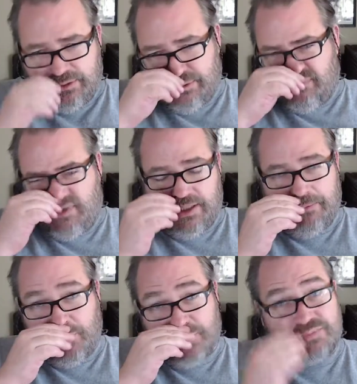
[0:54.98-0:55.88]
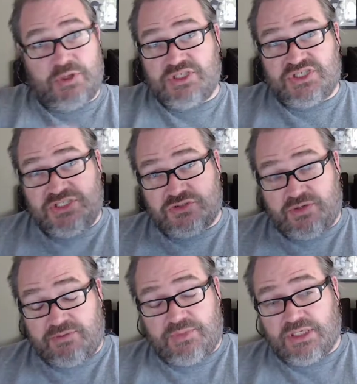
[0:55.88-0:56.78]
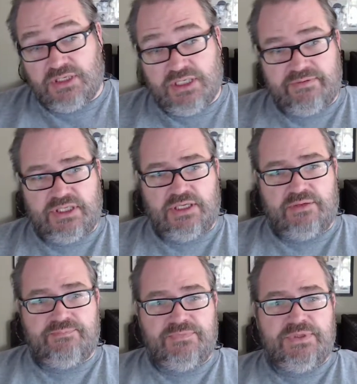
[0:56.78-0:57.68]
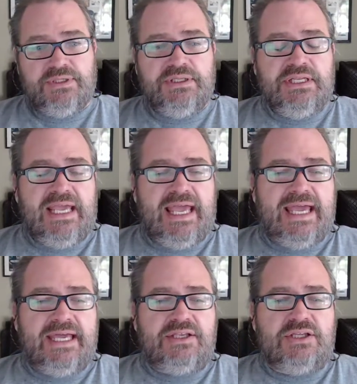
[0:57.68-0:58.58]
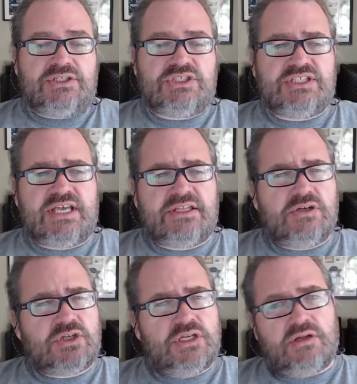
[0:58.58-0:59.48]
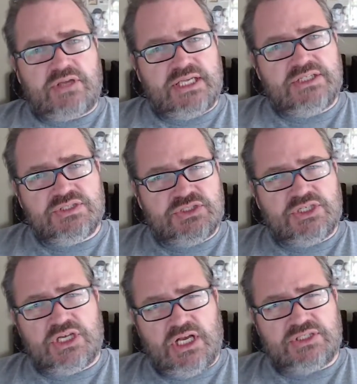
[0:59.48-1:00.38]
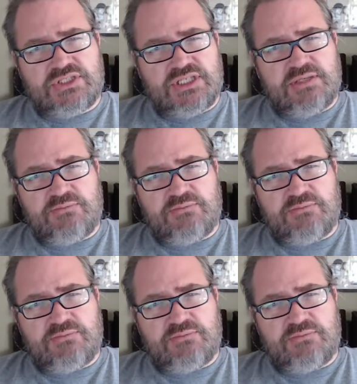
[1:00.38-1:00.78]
But I'm always polishing the script, but I've got to leave it alone. And she's out there looking at locations and casting and